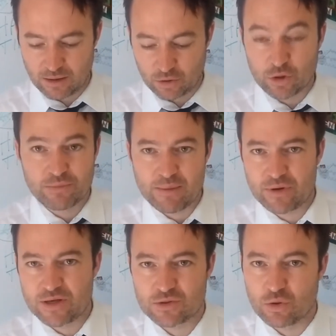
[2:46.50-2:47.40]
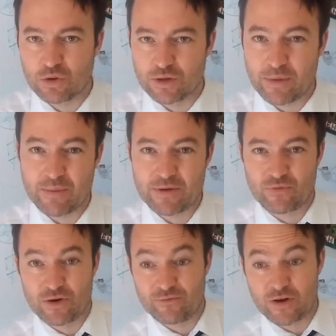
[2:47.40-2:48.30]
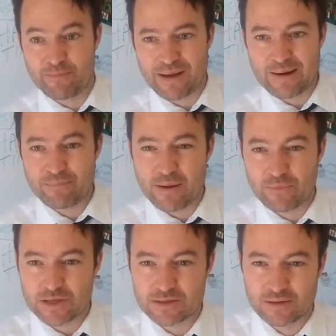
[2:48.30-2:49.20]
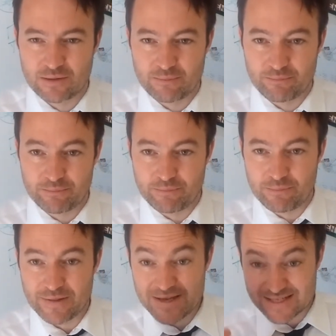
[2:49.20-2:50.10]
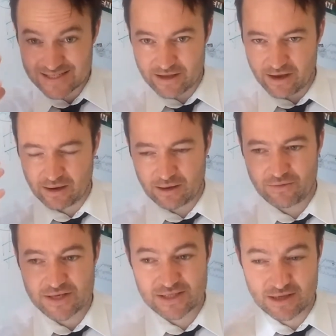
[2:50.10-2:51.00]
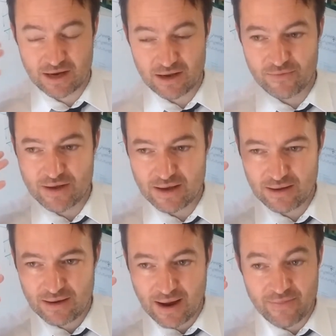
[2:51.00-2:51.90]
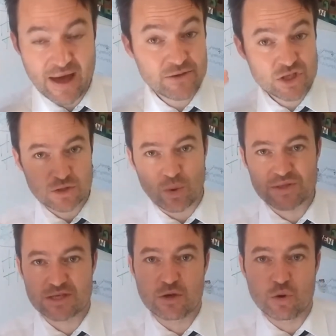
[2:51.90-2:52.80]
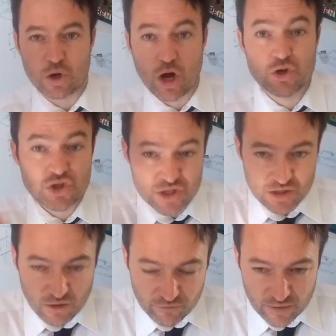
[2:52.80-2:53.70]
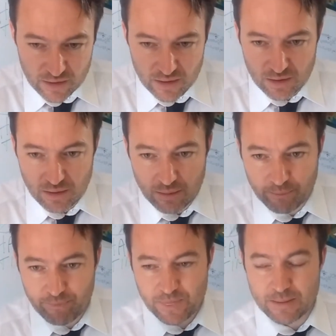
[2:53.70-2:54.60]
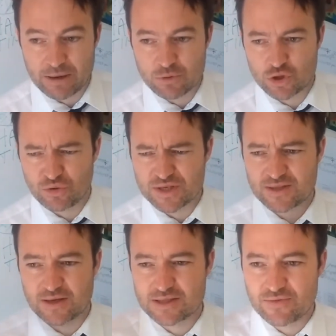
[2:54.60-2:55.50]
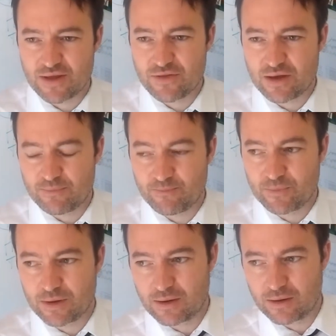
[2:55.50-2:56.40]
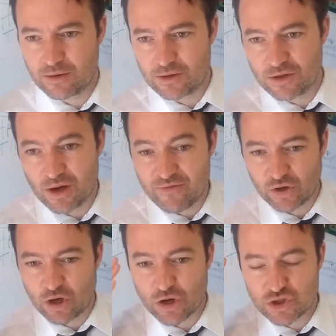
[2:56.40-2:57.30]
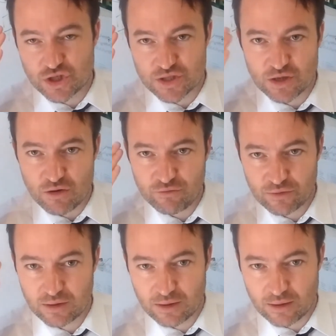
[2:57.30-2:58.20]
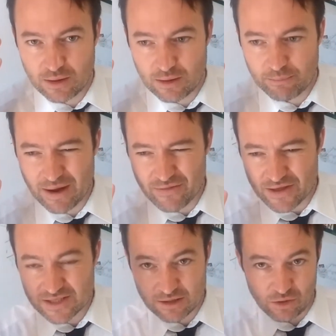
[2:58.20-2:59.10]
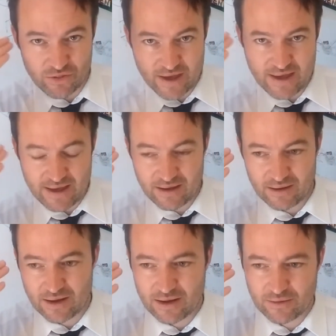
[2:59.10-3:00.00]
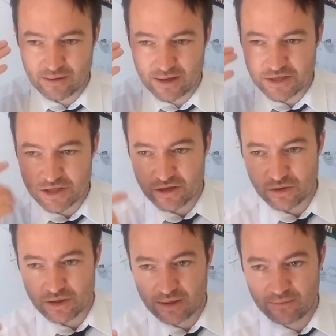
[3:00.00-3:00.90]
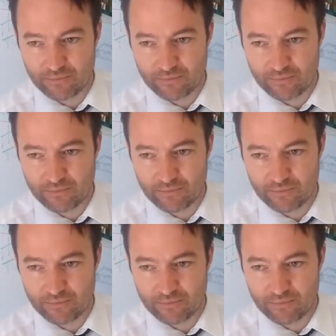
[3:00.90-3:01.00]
good memories, or they might be very, very bad memories, but they stick in there, and they're just the ones that you're conscious of. But I'm sure there's things in there that you're not even conscious of, but they're still there in your